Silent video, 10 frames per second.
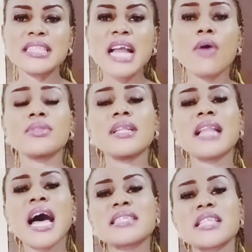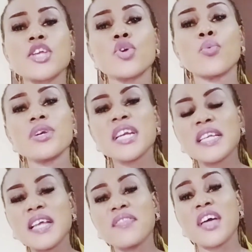Now, the last thing you will
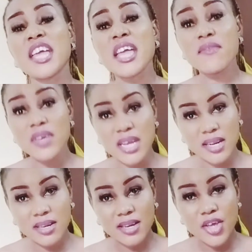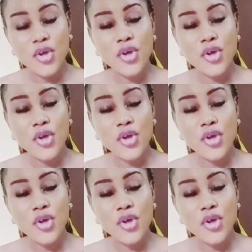need in the evening,